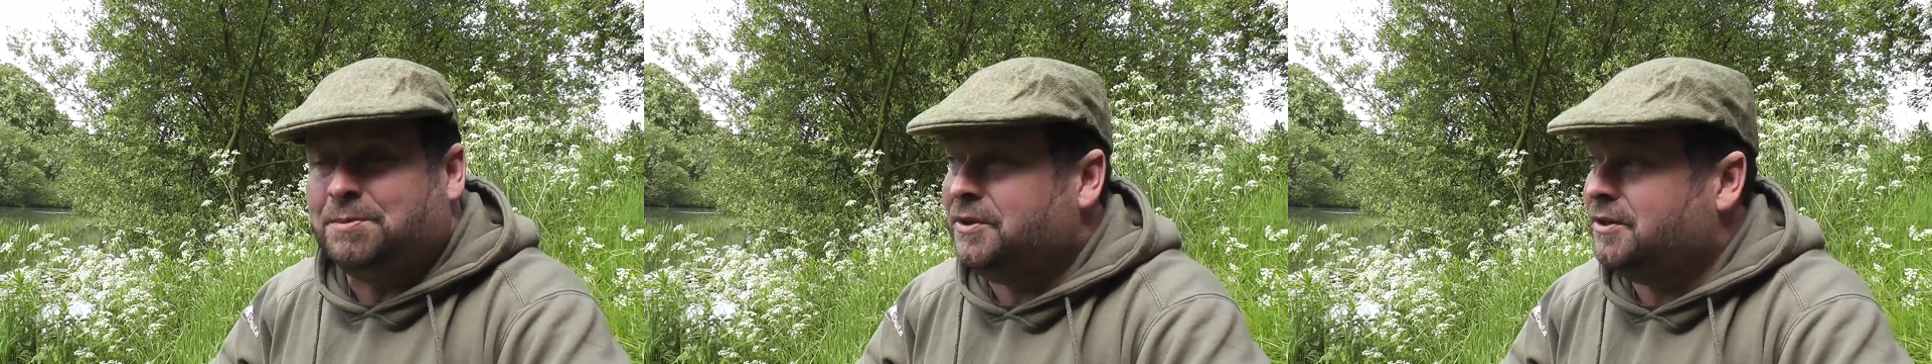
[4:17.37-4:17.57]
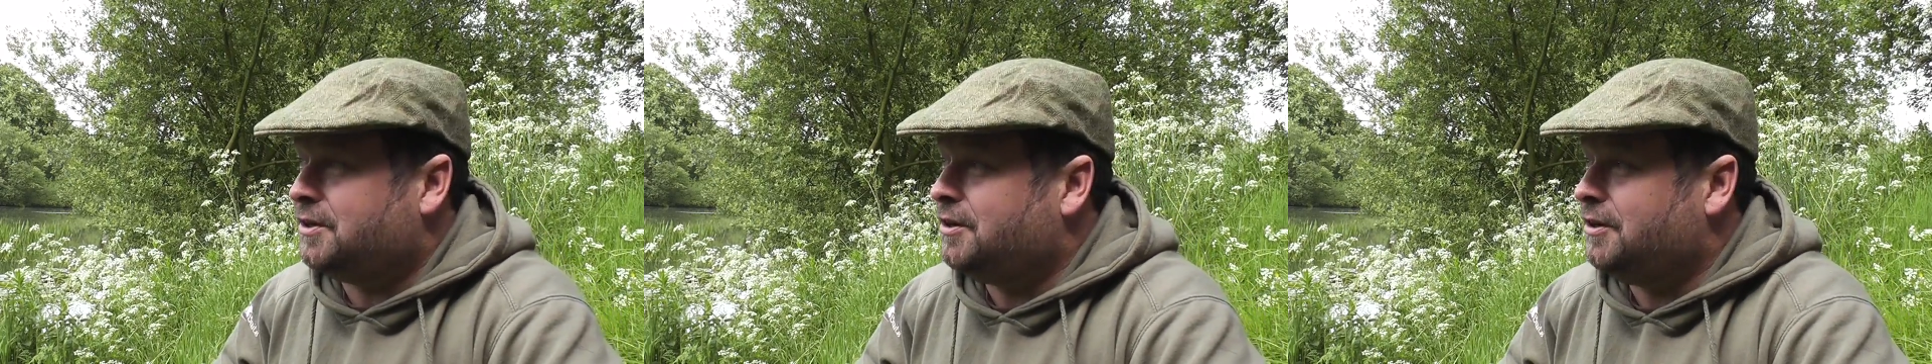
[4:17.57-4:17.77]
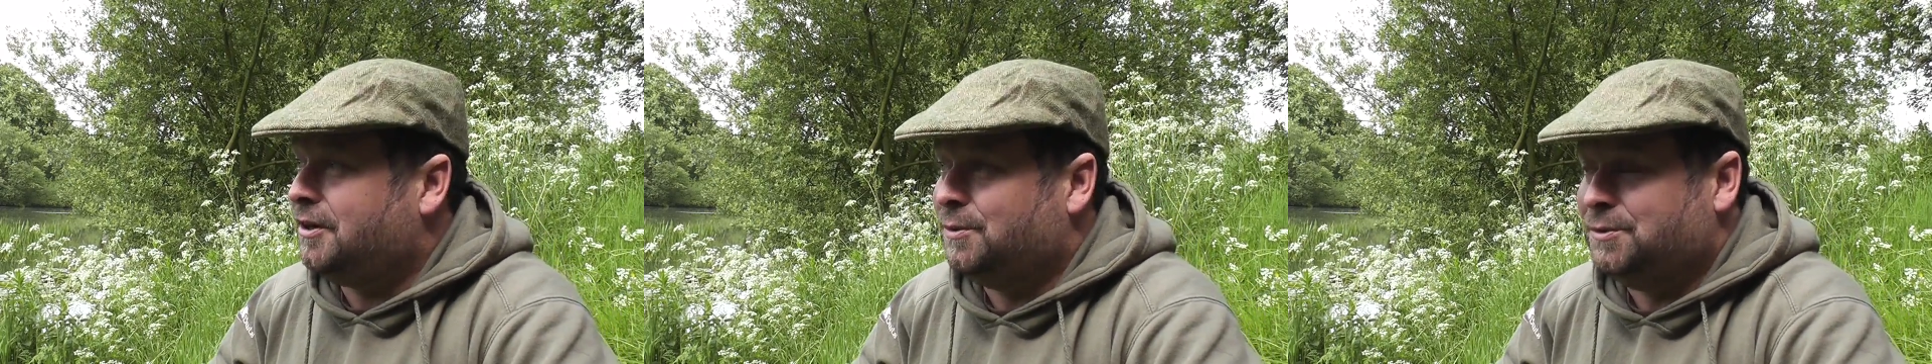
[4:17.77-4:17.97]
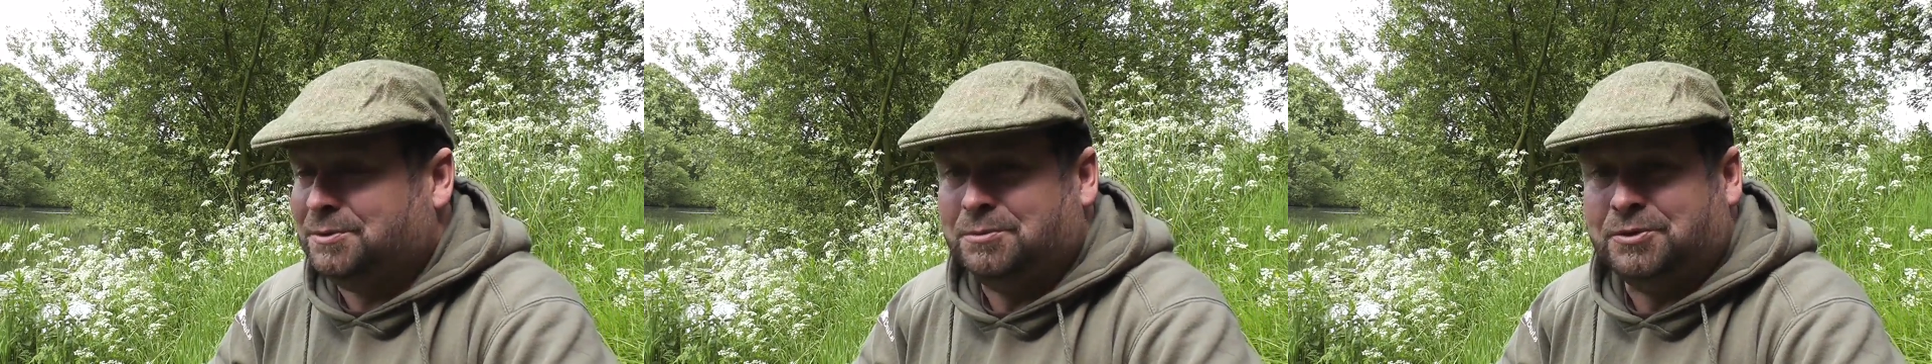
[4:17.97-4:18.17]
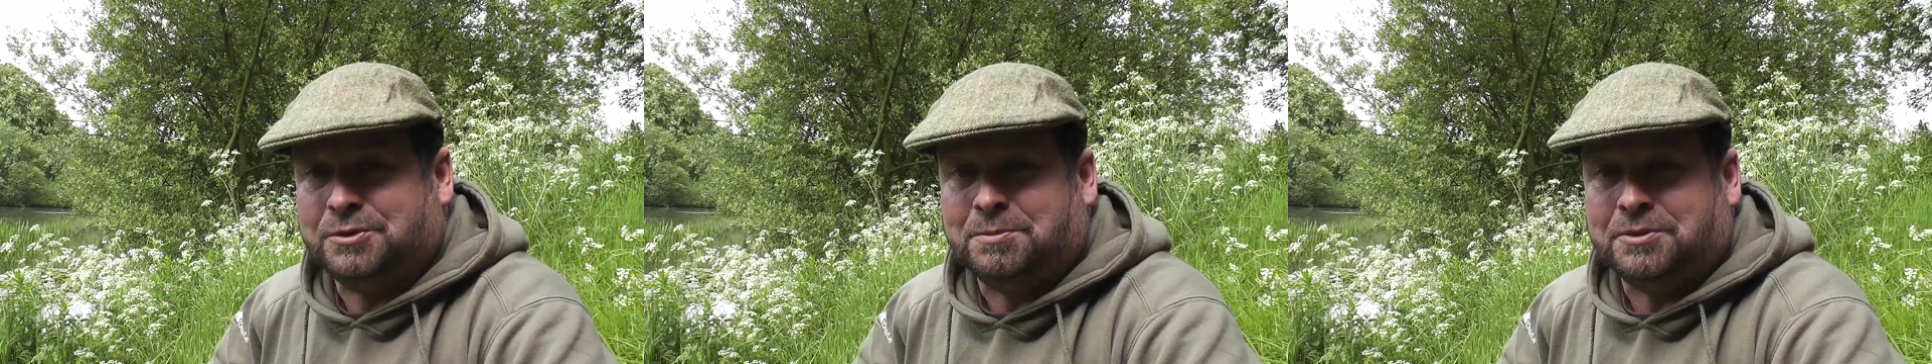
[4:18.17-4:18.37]
but the carp
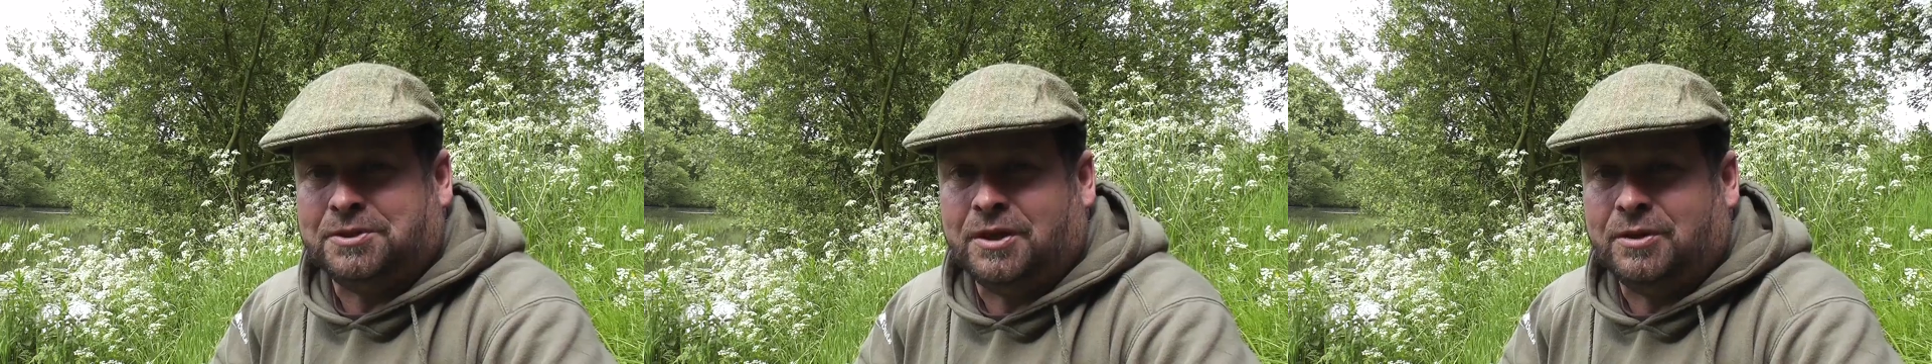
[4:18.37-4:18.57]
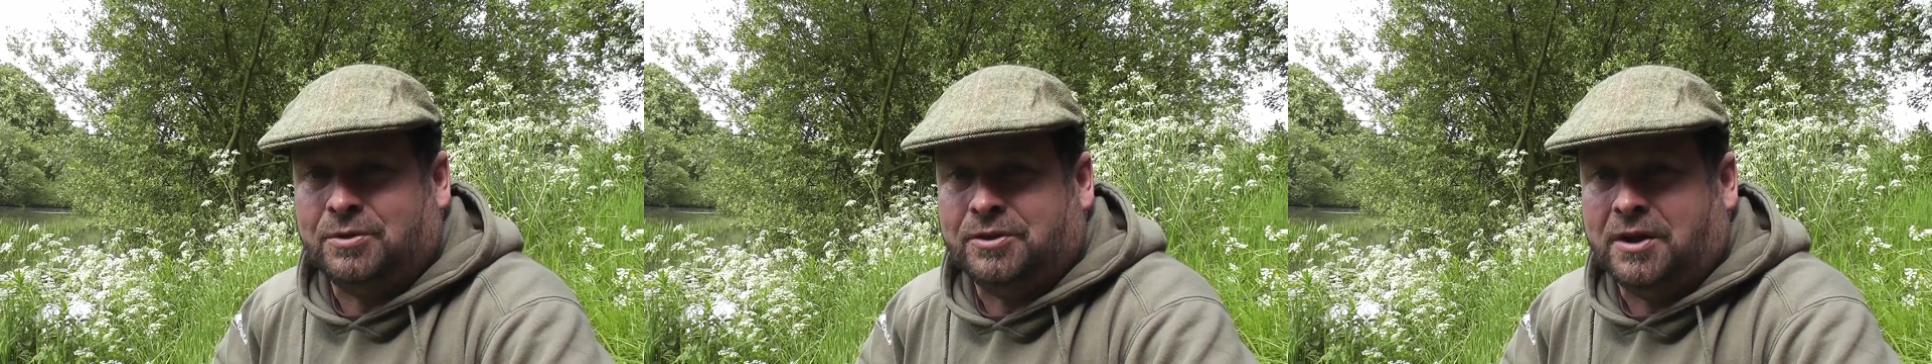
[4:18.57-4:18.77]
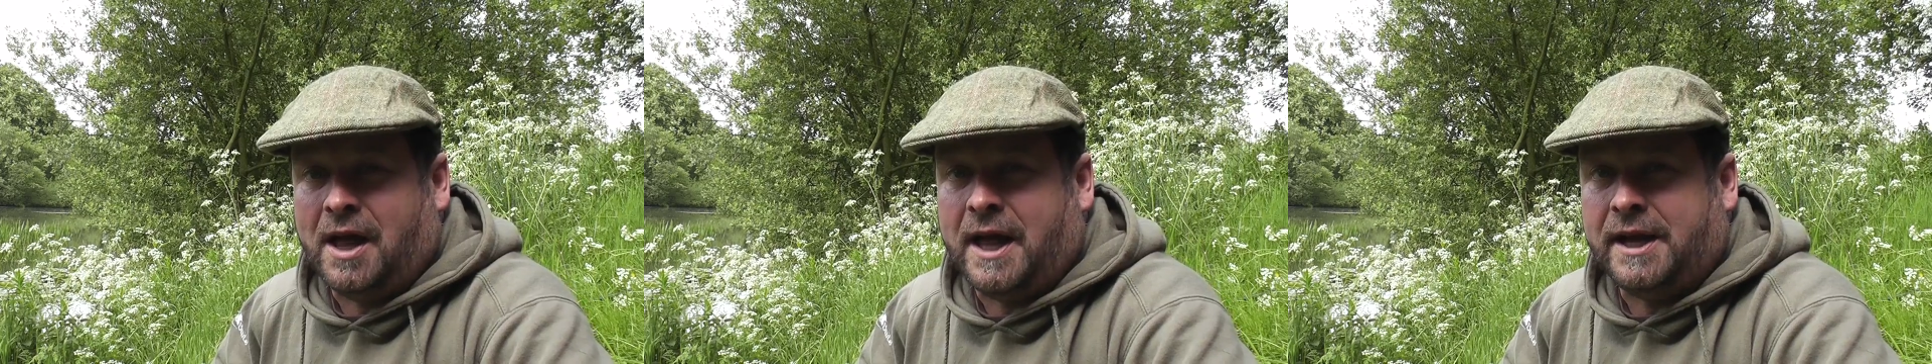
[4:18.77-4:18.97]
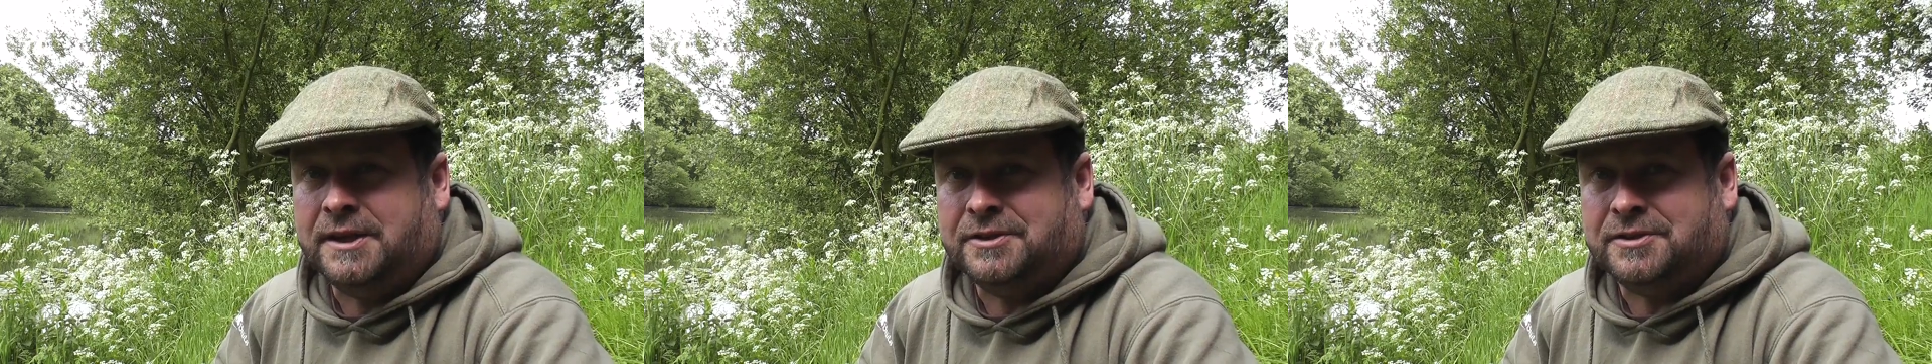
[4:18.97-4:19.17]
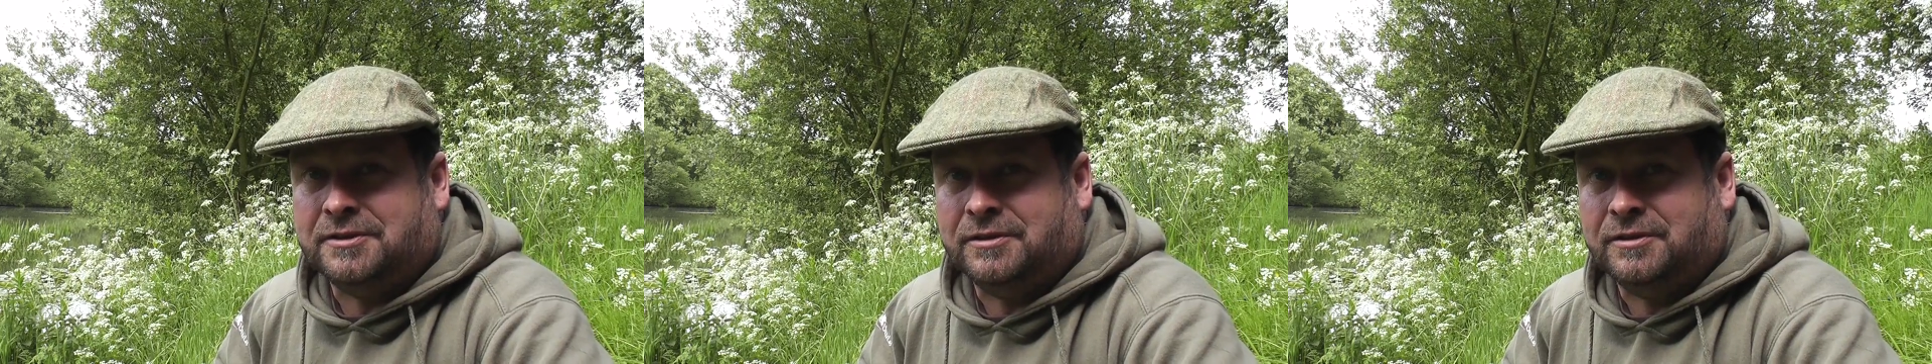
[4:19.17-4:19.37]
was much older,
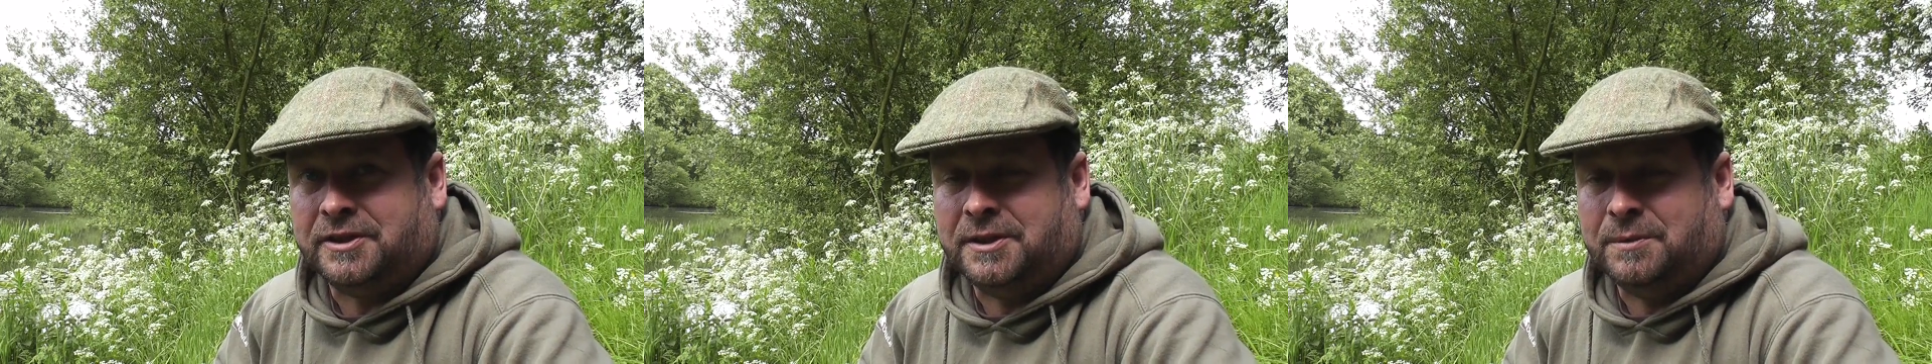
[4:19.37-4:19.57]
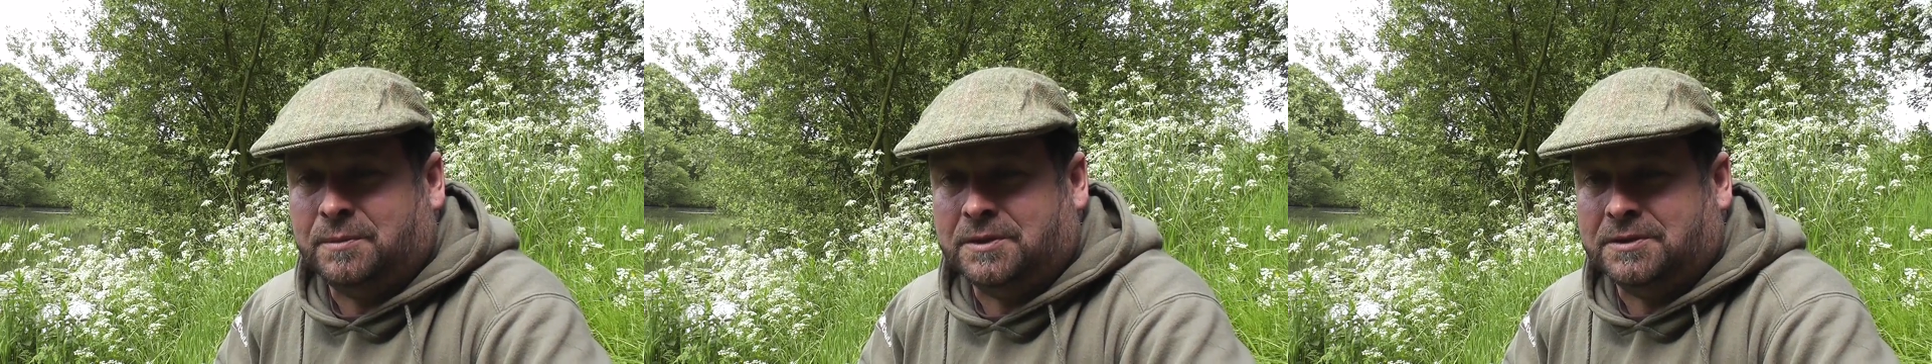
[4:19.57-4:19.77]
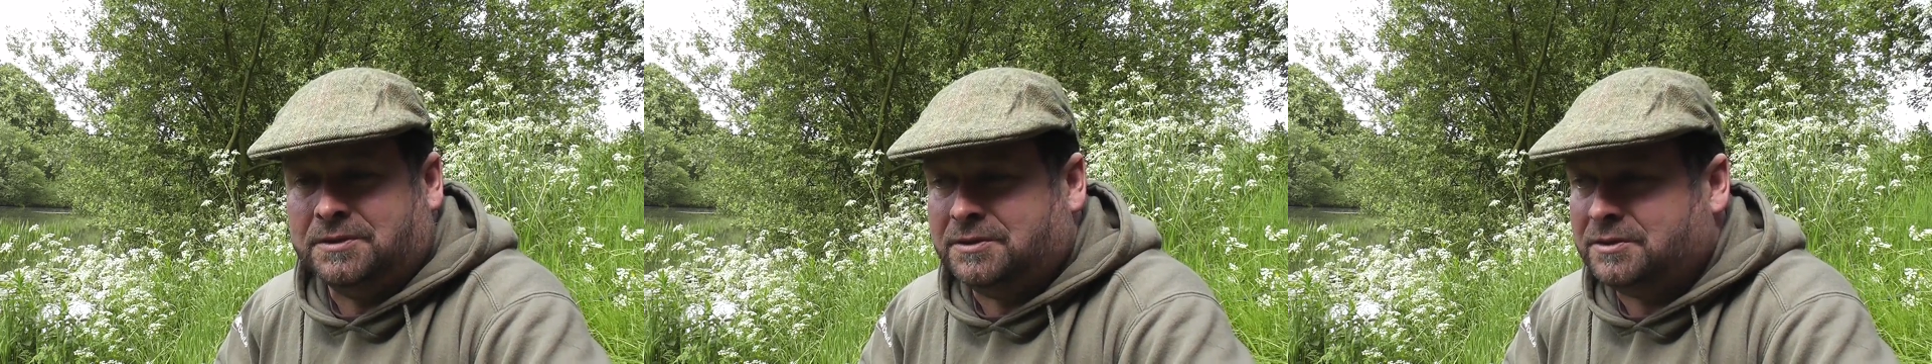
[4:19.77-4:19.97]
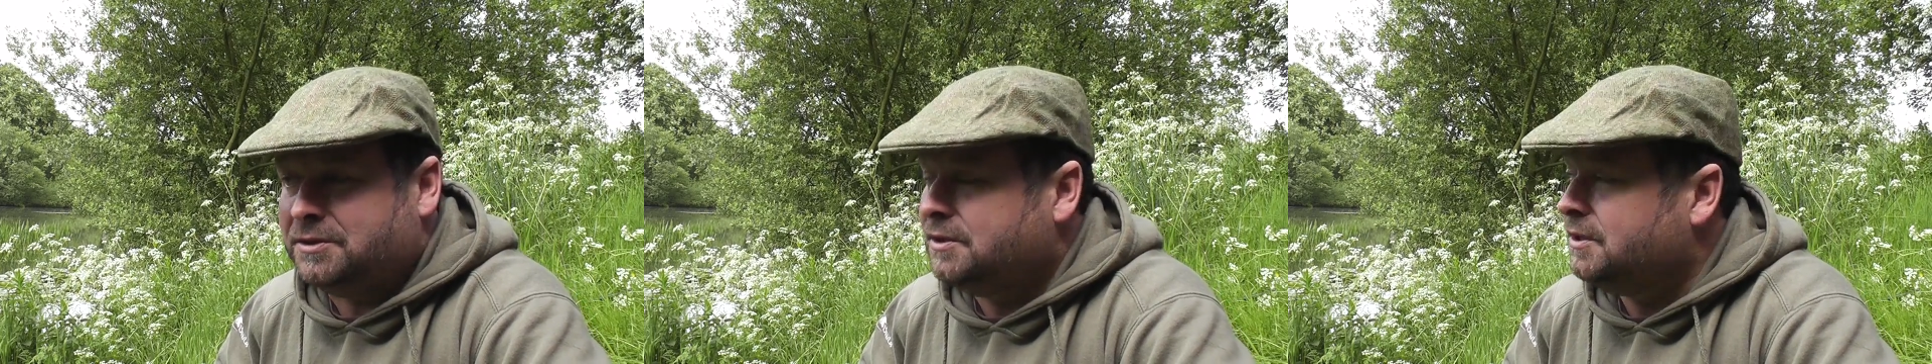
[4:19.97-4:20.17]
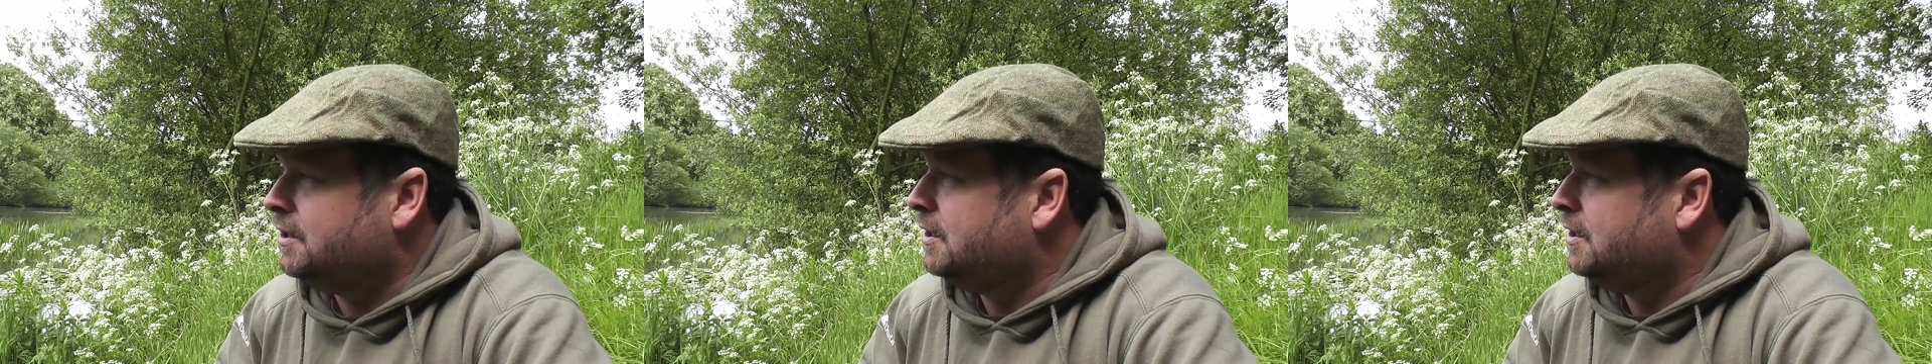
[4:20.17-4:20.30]
ancient looking ones.